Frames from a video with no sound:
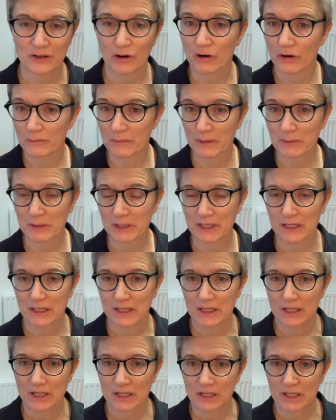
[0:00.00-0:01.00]
Or maybe
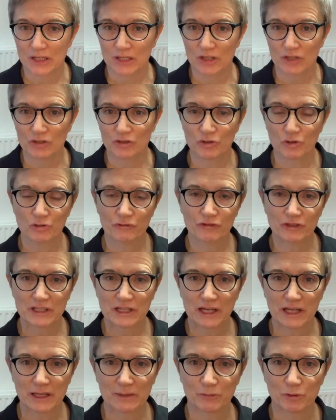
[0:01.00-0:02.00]
you have a
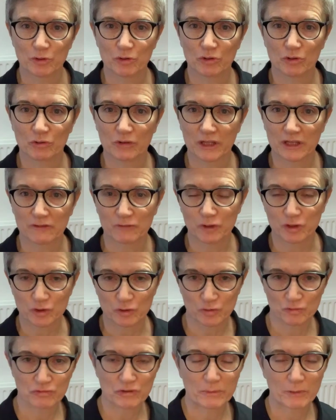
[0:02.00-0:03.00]
time, you know that if you
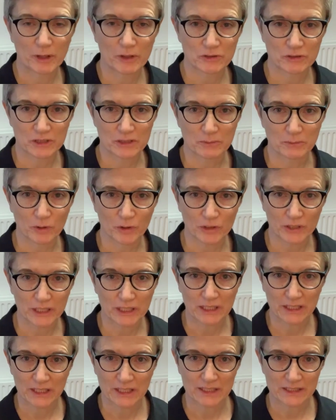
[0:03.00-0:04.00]
don't rebound in the
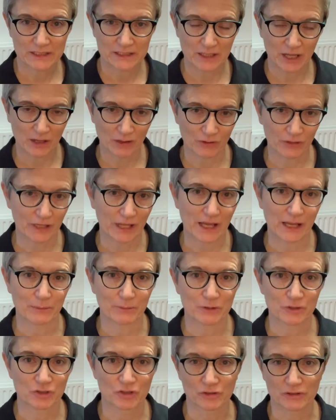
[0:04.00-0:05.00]
morning, it's not going to
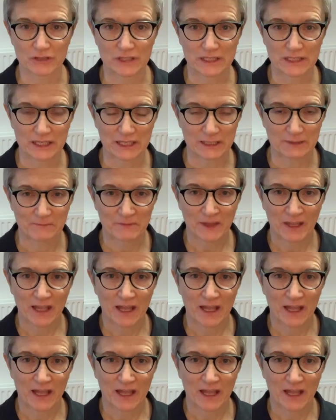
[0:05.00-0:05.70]
happen during the day.